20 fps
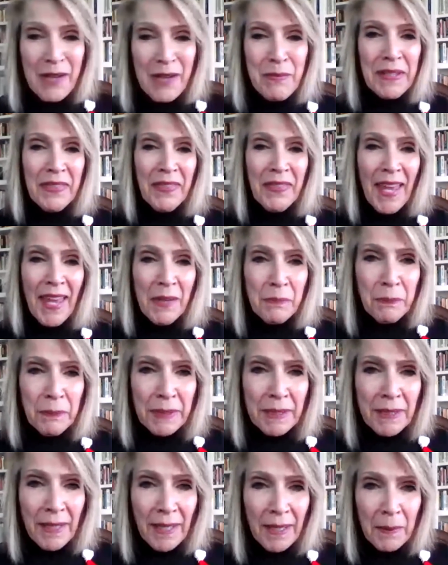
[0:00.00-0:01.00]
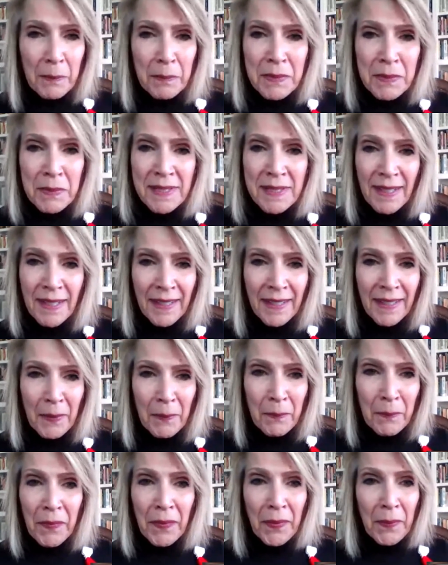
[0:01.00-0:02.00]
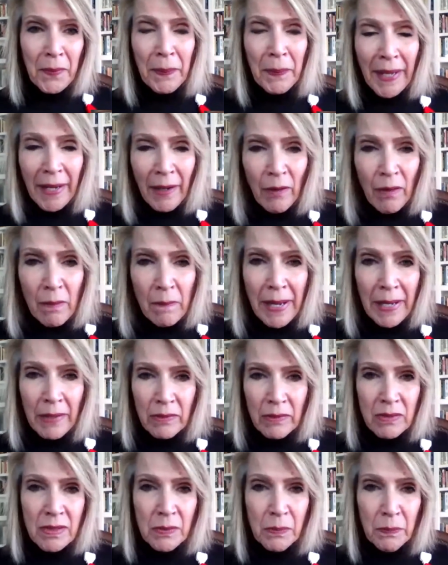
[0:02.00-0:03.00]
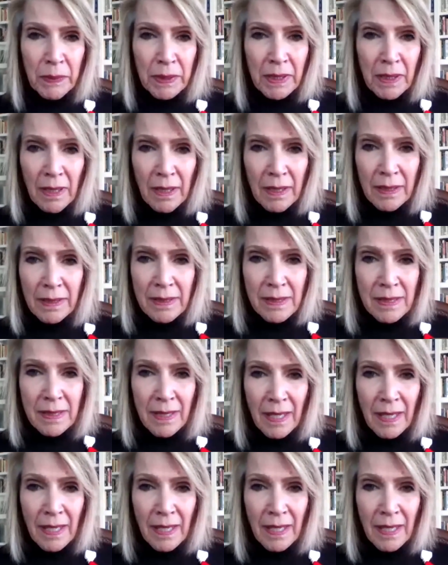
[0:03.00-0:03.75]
I mean, that becomes the paramount, because